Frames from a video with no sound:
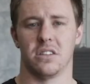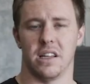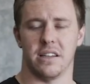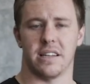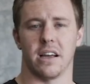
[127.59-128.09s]
to
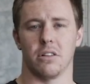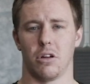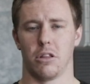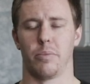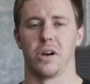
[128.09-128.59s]
then take a
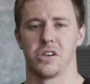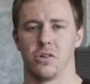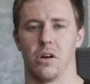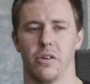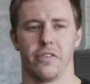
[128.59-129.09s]
lot of the
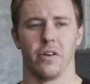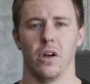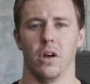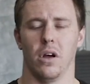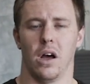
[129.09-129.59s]
pressure off
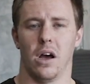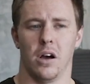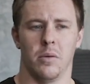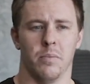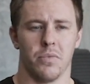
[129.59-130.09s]

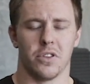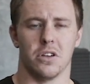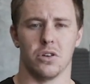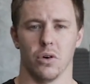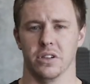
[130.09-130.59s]

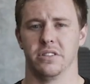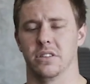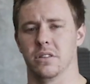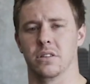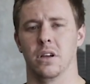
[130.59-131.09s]
the joints
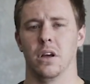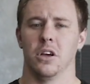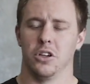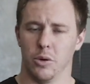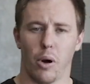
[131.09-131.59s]
and
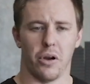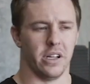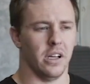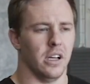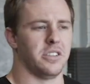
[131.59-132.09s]
your
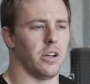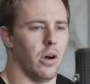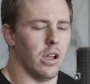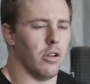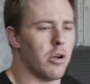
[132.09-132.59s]
body.
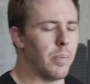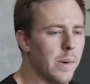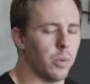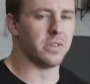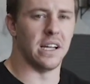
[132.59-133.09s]
So a lot of
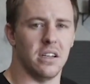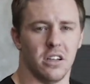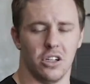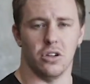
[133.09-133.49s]
people tend to